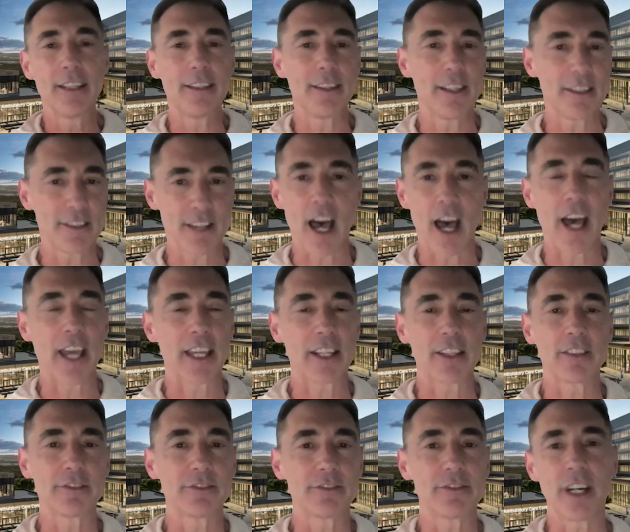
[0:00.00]
design
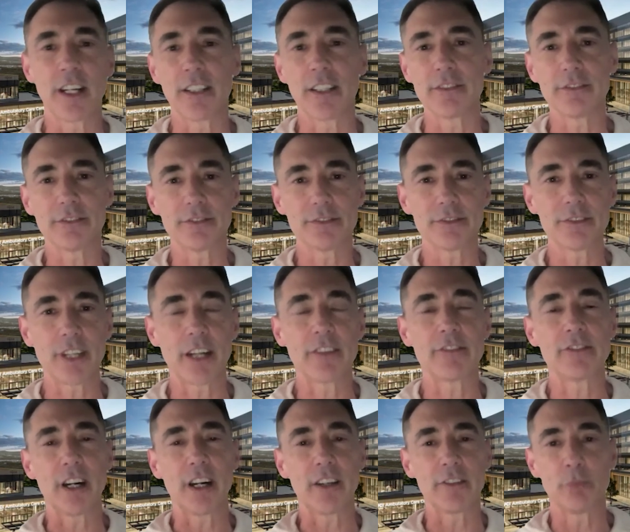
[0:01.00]

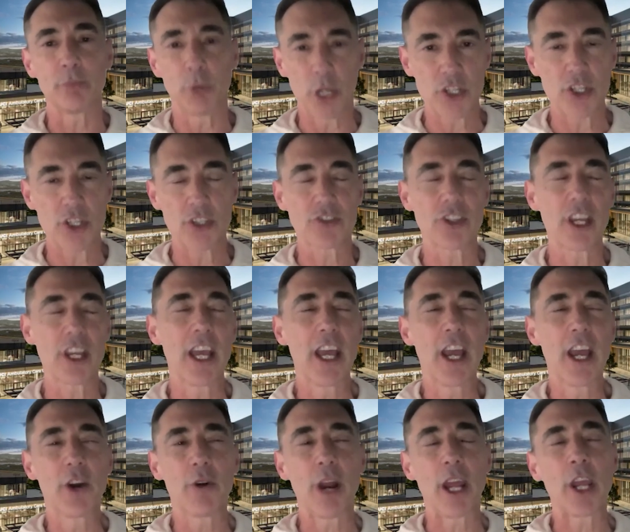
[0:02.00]
of bridges,
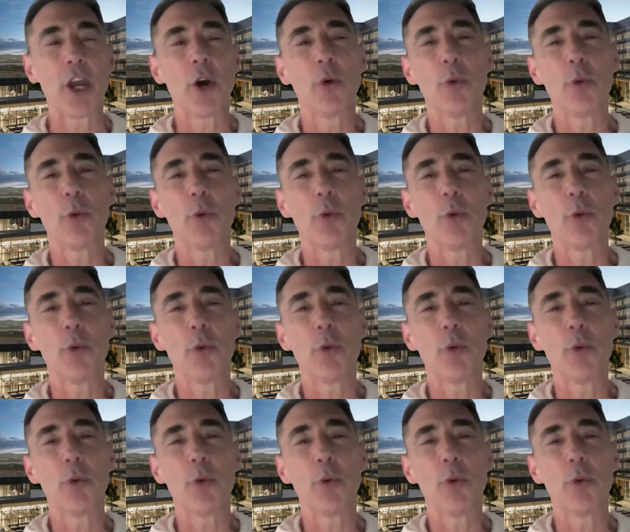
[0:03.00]
right?